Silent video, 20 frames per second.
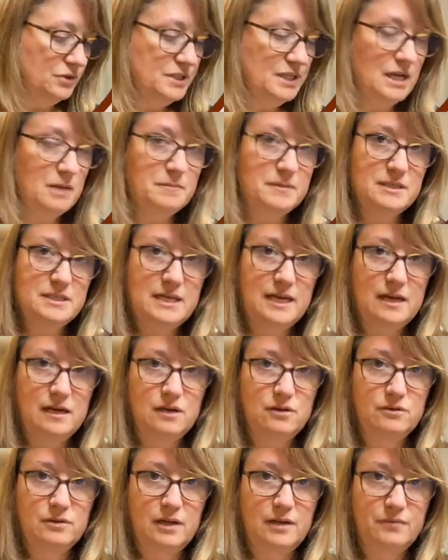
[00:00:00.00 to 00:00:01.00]
tape it
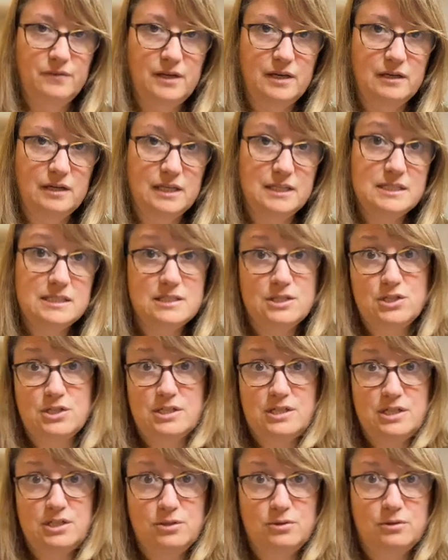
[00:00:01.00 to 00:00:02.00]
down, and then let's
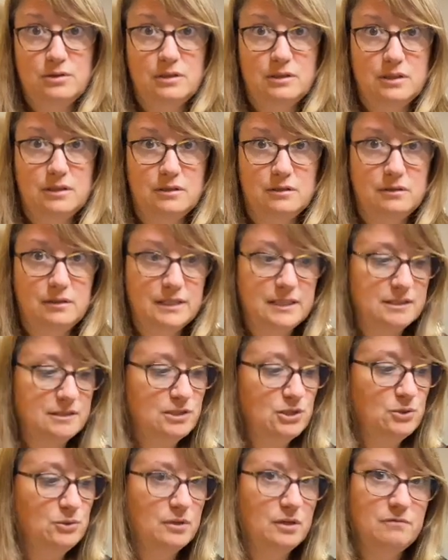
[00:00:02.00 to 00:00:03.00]
just do a little
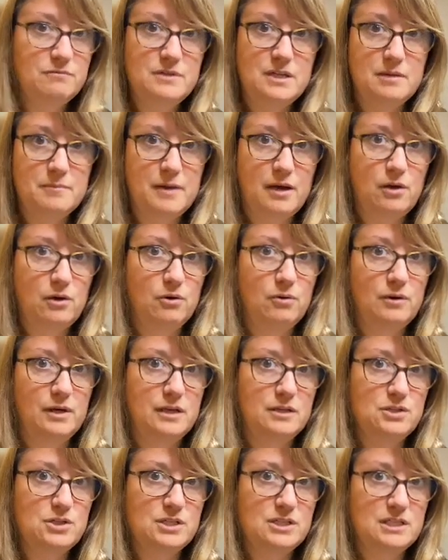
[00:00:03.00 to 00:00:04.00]
intuitive demo
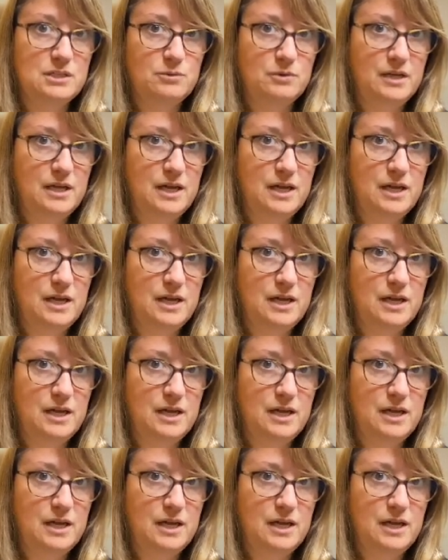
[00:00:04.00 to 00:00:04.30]
and just see what